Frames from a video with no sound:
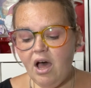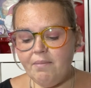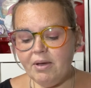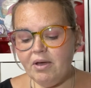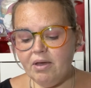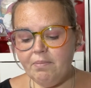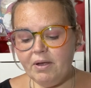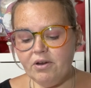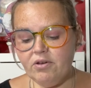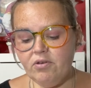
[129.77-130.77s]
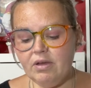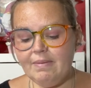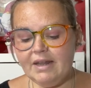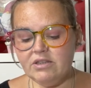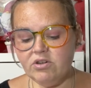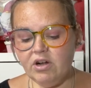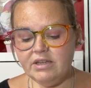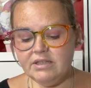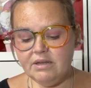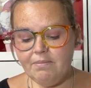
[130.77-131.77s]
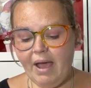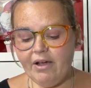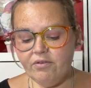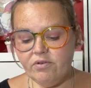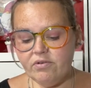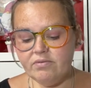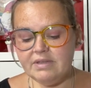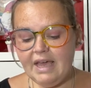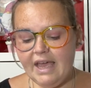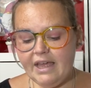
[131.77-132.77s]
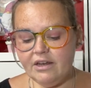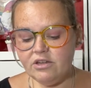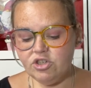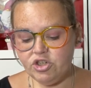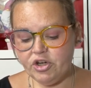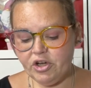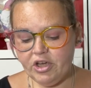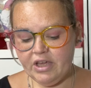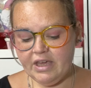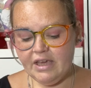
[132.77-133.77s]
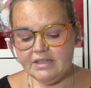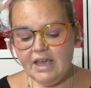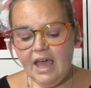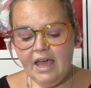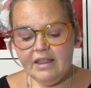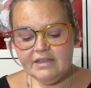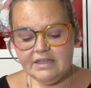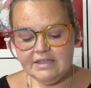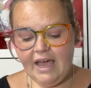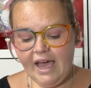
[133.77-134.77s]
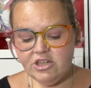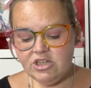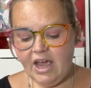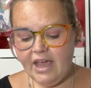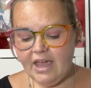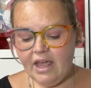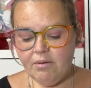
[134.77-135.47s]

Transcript: American buttercream that is crusted macarons, and sugar cookies. This is hashtag